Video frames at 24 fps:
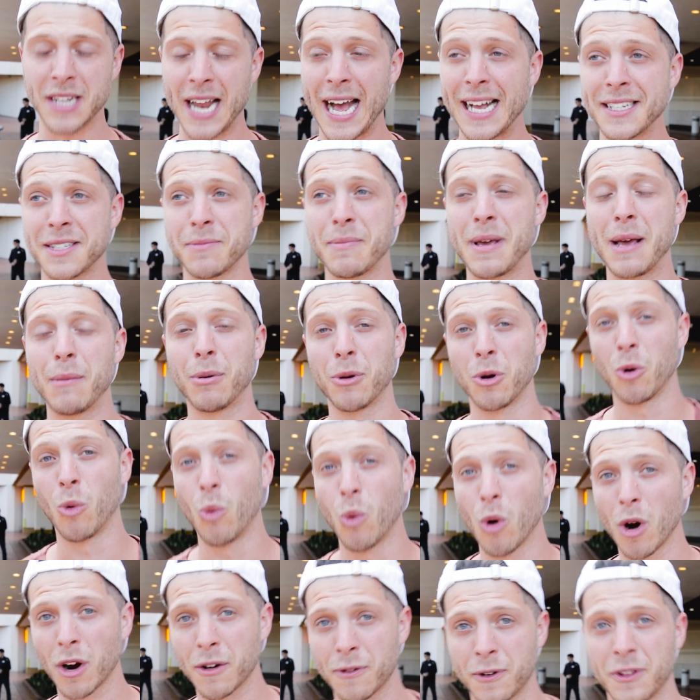hasn't been able
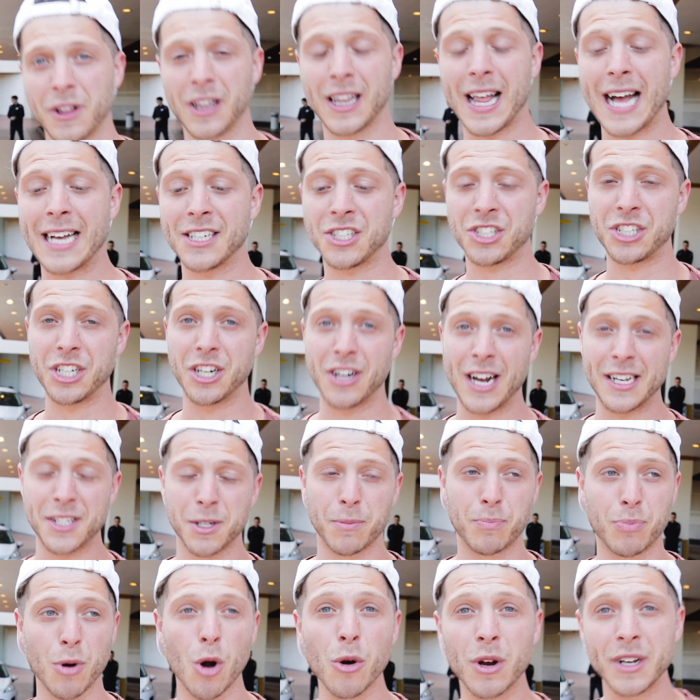to work for the last year, has
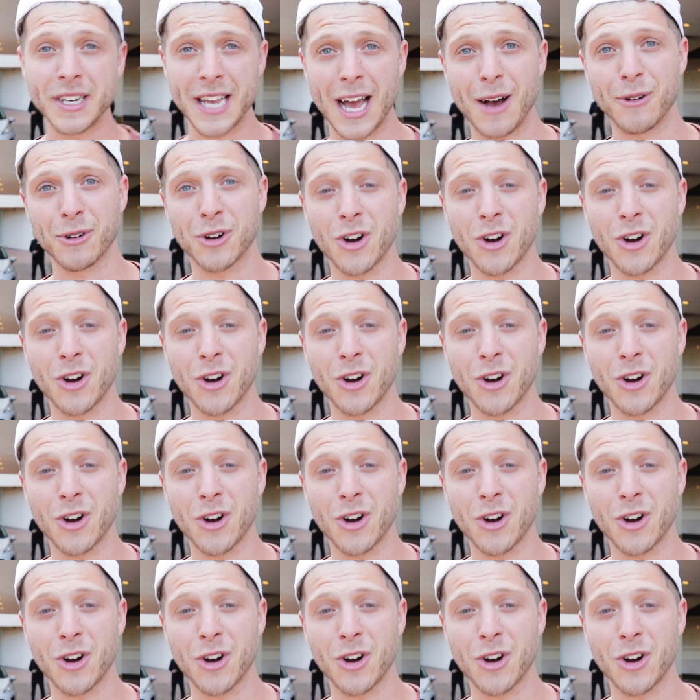a broken down